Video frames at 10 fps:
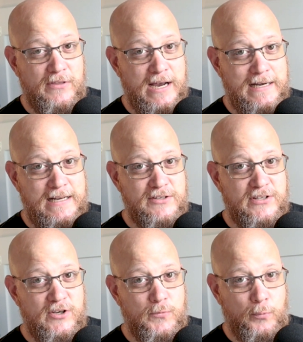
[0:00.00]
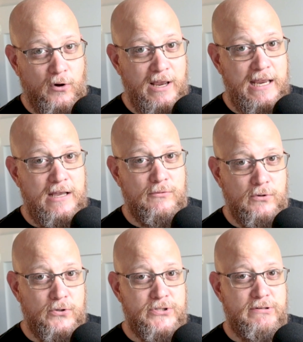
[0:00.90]
The idea is that you pray a
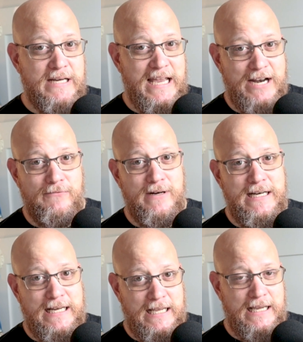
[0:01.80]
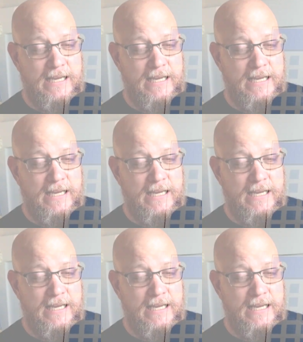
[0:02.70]
rosary every day